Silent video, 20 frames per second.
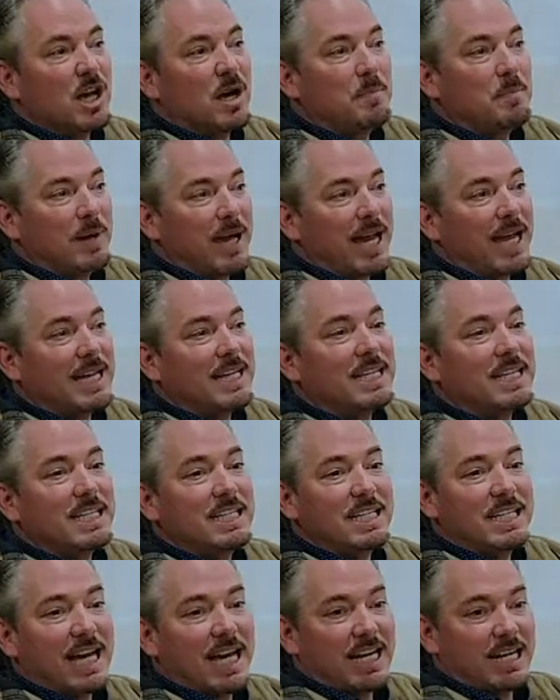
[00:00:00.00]

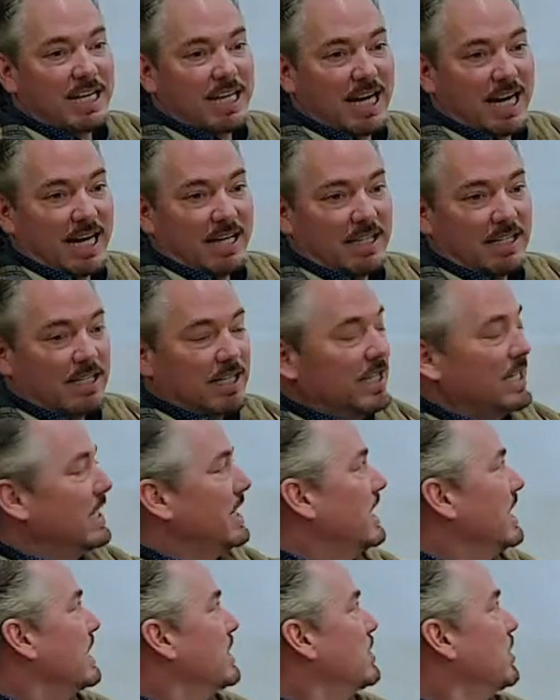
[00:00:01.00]
abandoned yet again.
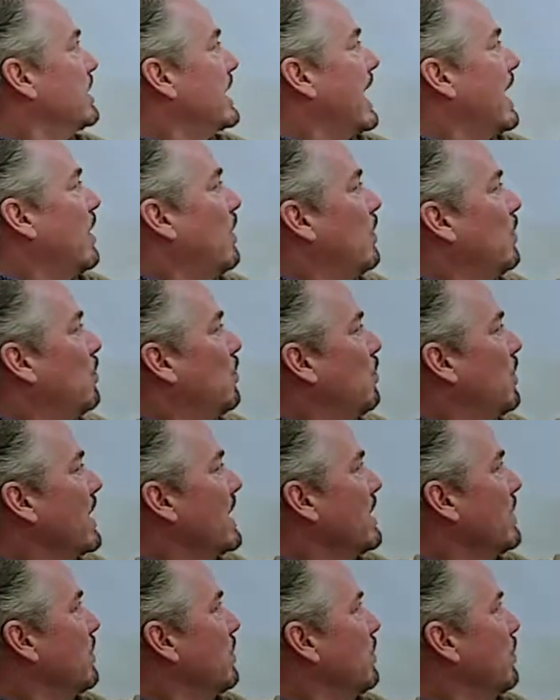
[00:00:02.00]
So now, what
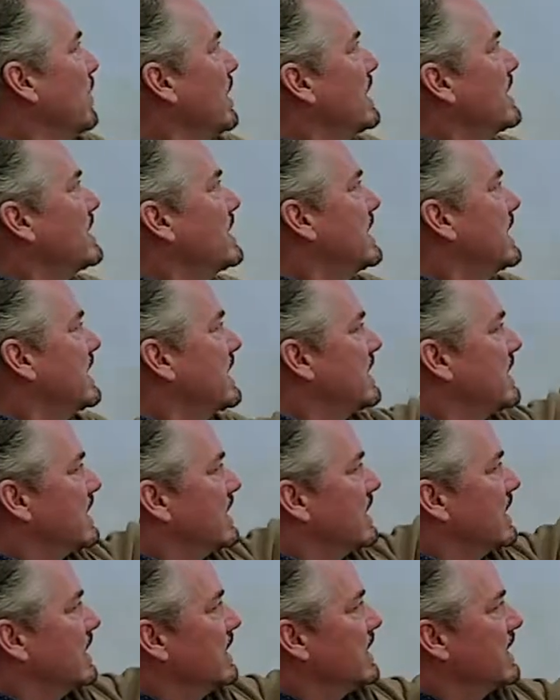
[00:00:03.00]
what is this
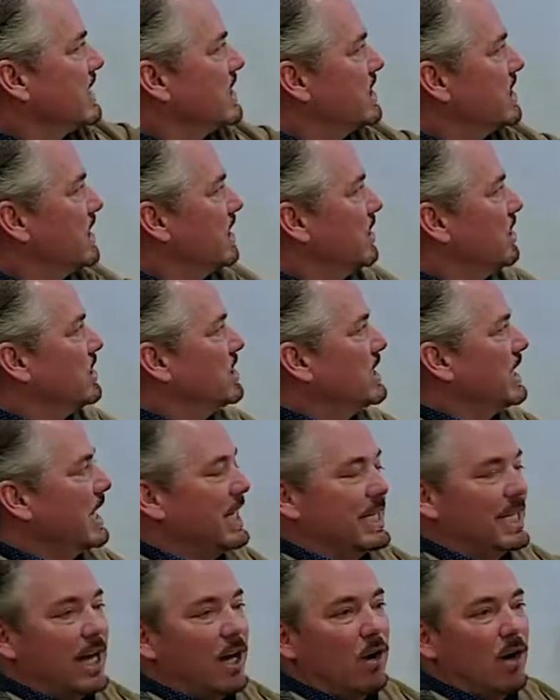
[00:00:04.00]
this little
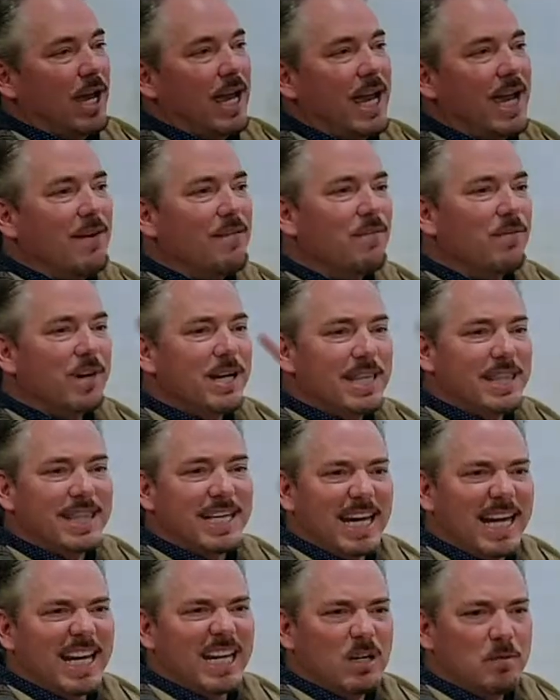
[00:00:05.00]
scene? Now,
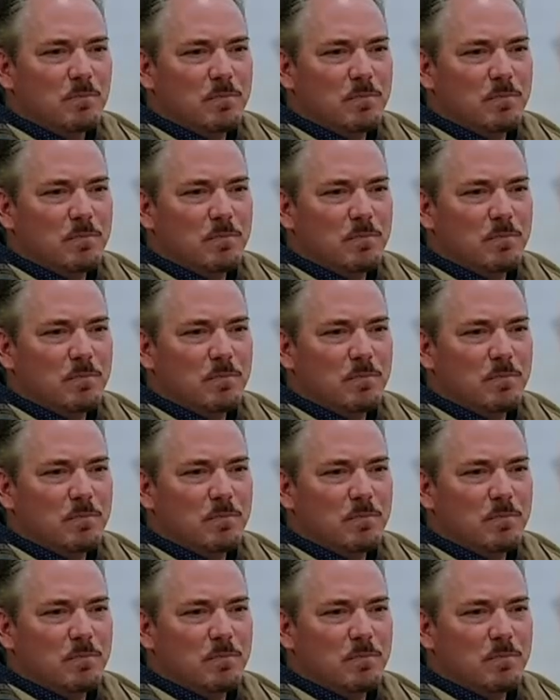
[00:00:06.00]
everything in a